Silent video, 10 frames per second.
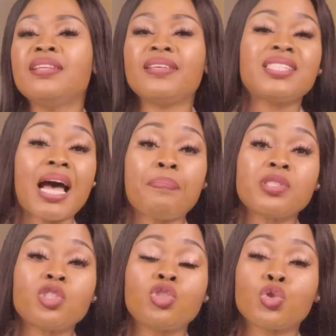This
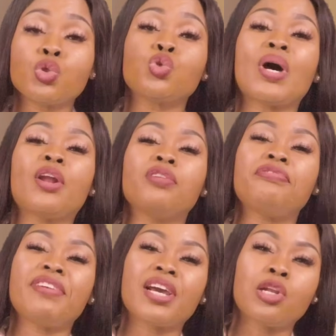happens due to an
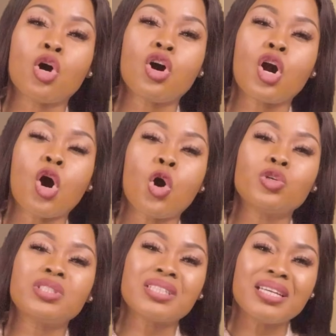unfair law
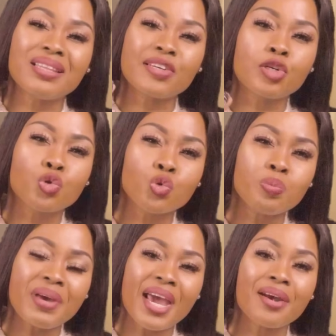called the
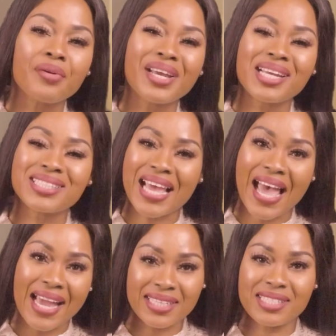Group Areas
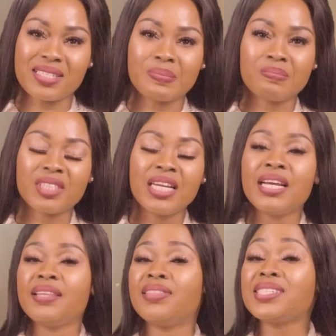Act.
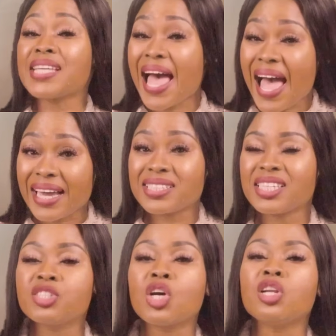This
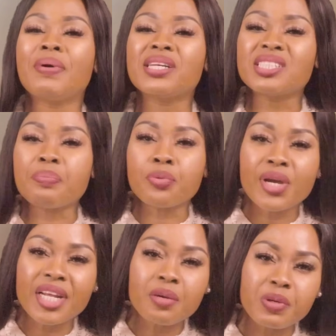act is all about
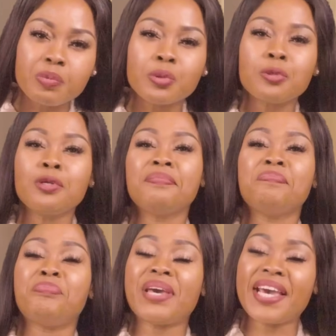separating people
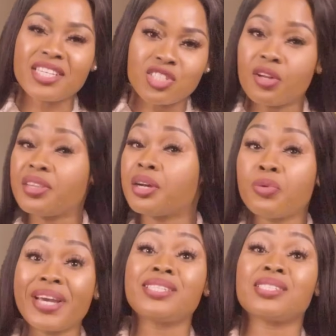based on their
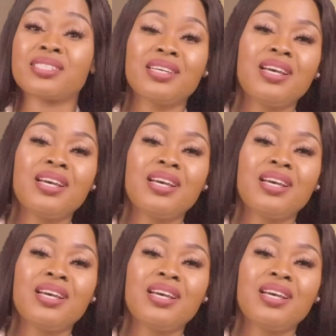race.